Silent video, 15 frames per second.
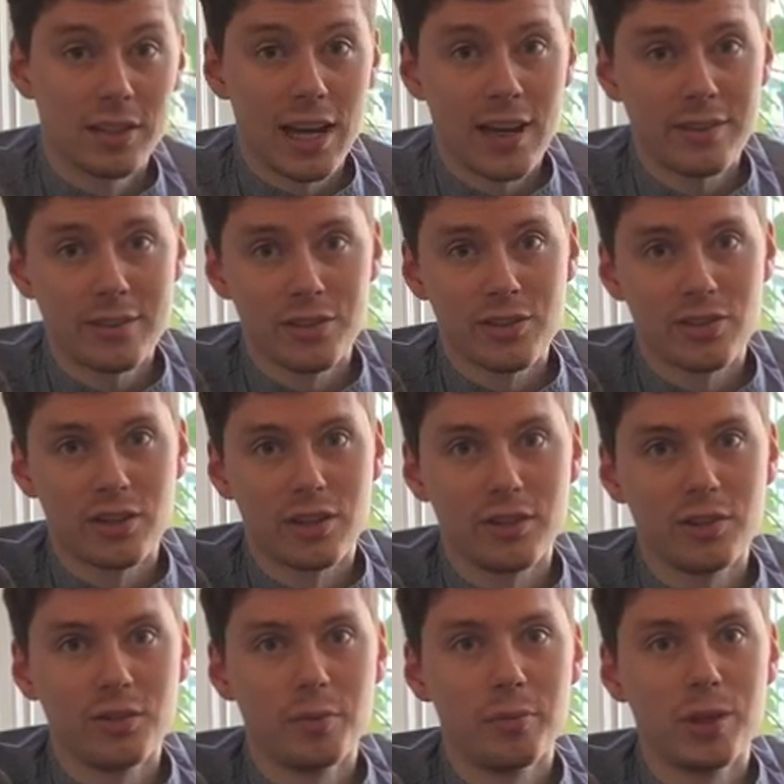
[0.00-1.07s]
Catholic
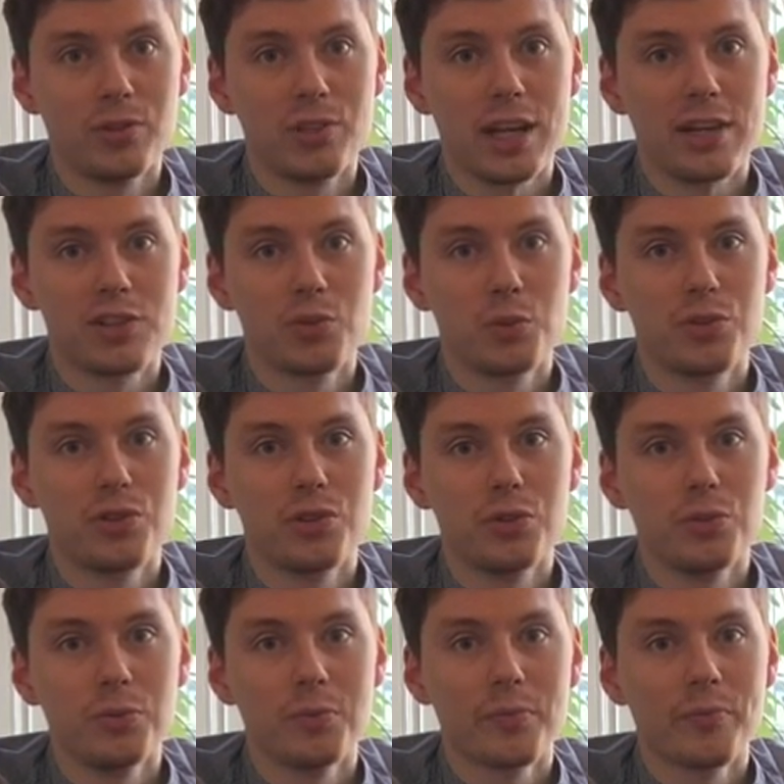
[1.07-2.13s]
style motets would
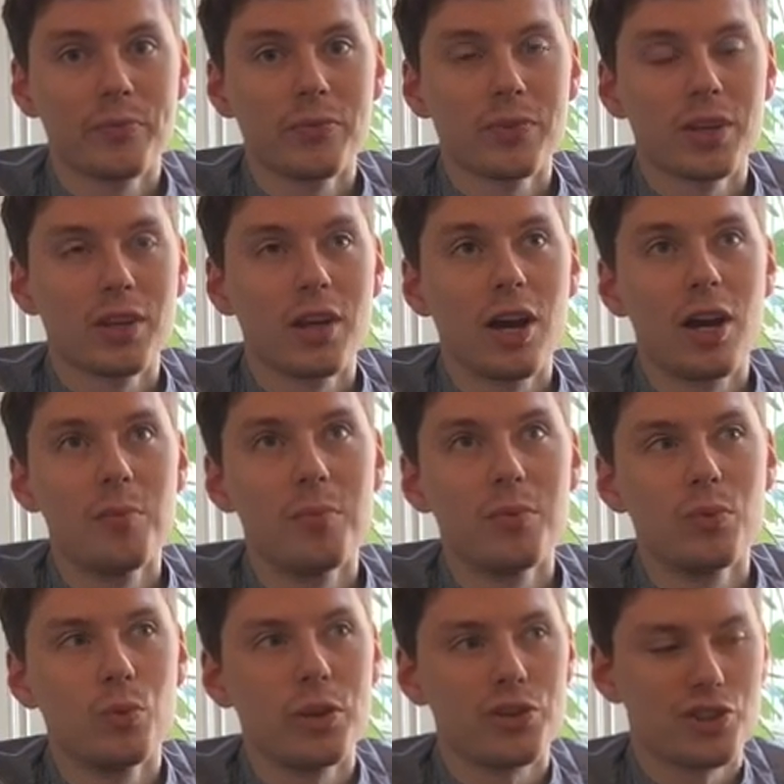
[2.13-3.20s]
do, um,
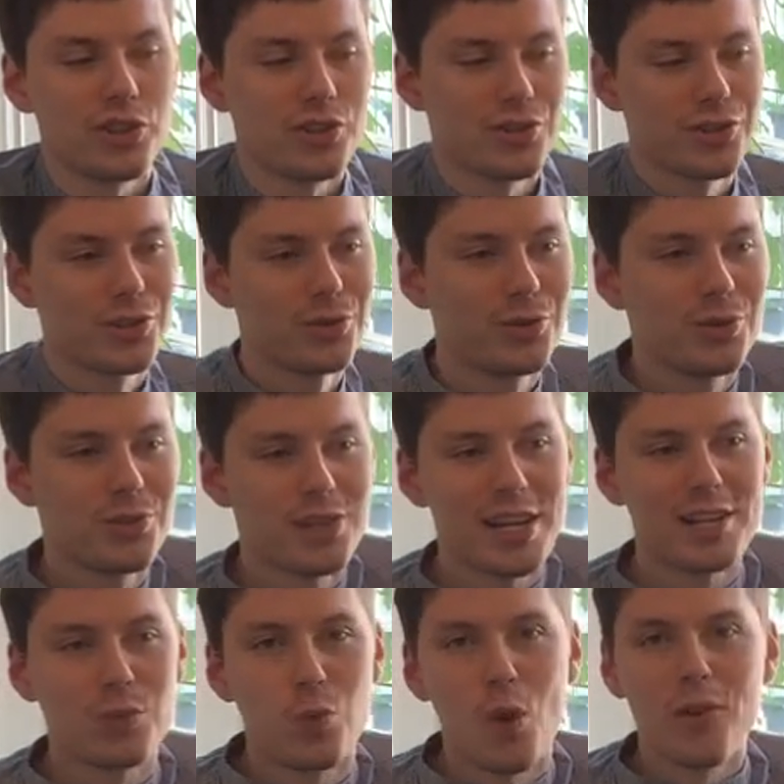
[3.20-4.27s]
which is to
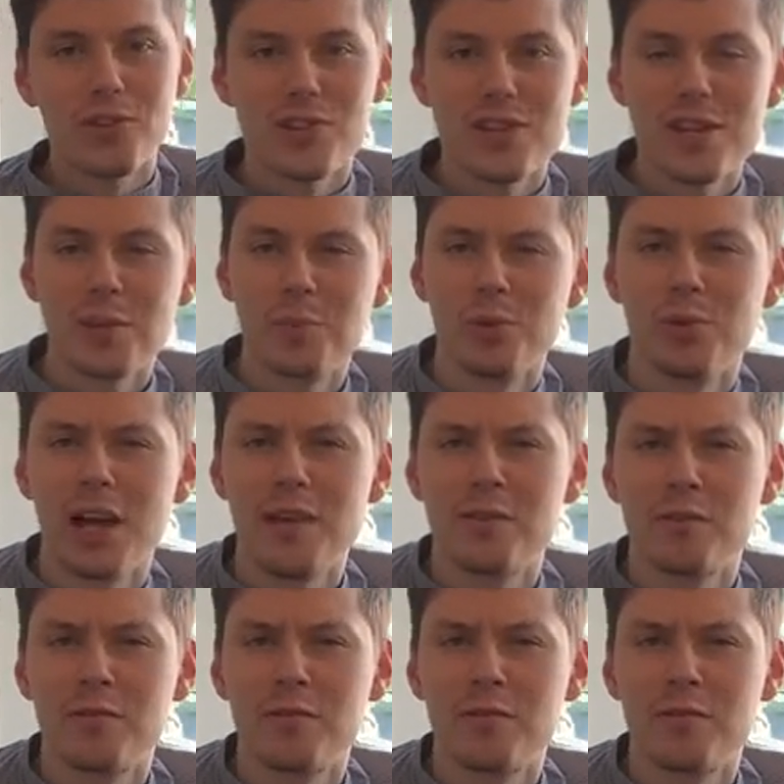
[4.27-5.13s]
take one syllable and have a